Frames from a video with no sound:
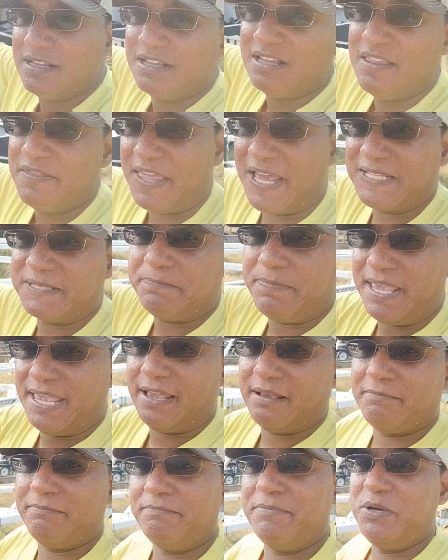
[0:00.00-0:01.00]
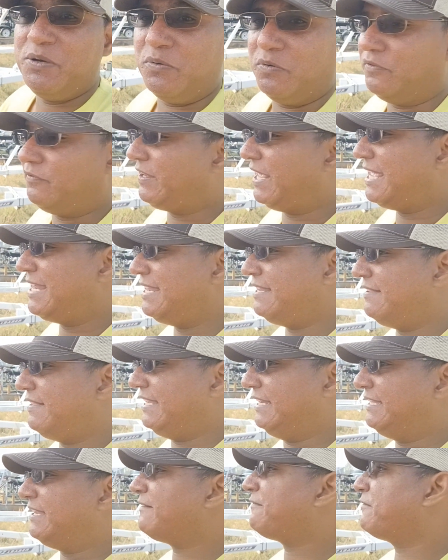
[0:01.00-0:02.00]
that's being moved. And
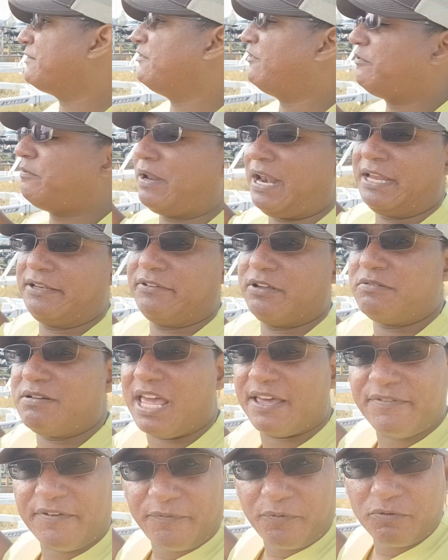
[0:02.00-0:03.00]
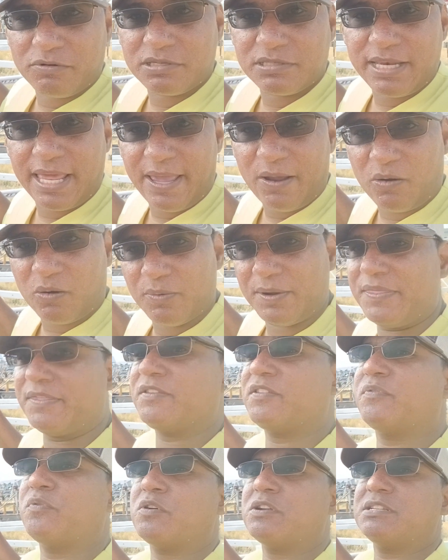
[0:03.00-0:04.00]
the difference when I don't have a forestay or when
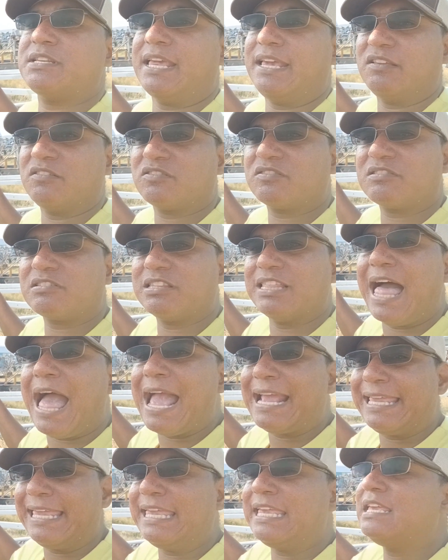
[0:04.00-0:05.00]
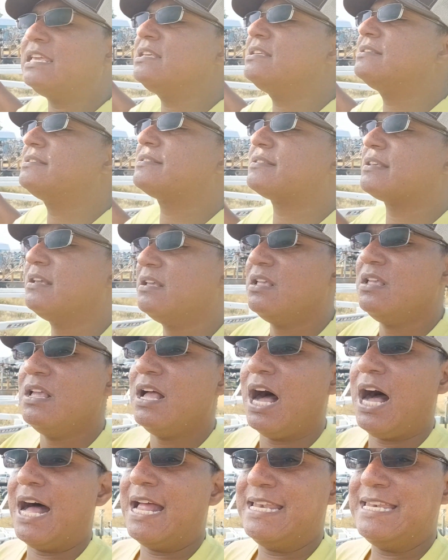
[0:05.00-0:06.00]
this forestay is slack is
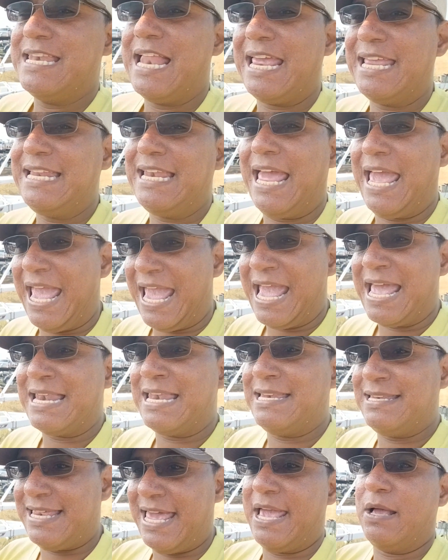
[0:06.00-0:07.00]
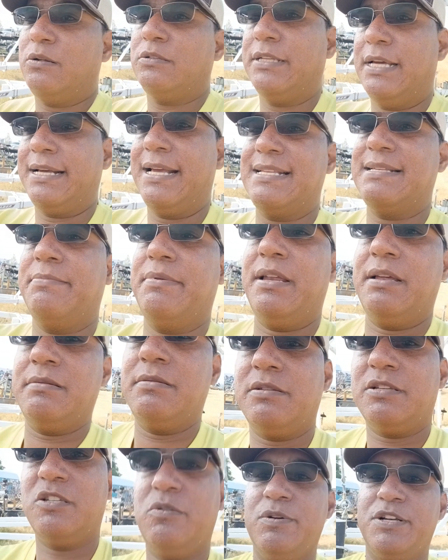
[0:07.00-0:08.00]
night and day. Hold on, guys. I'm going
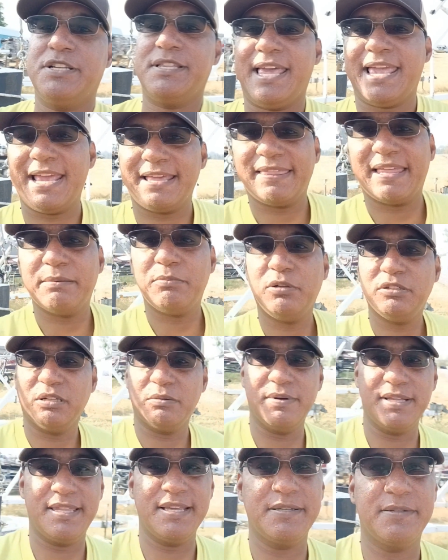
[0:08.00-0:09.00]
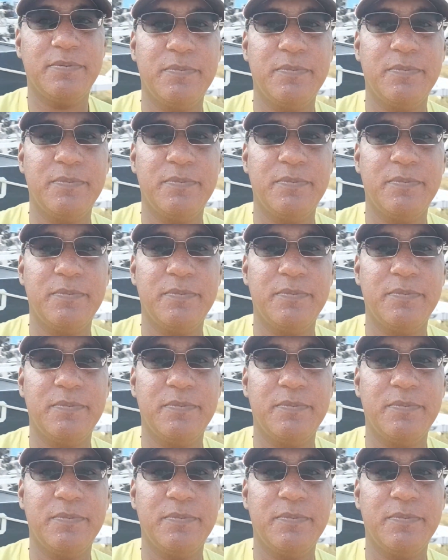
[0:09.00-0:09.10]
to switch the hand that I'm holding with this.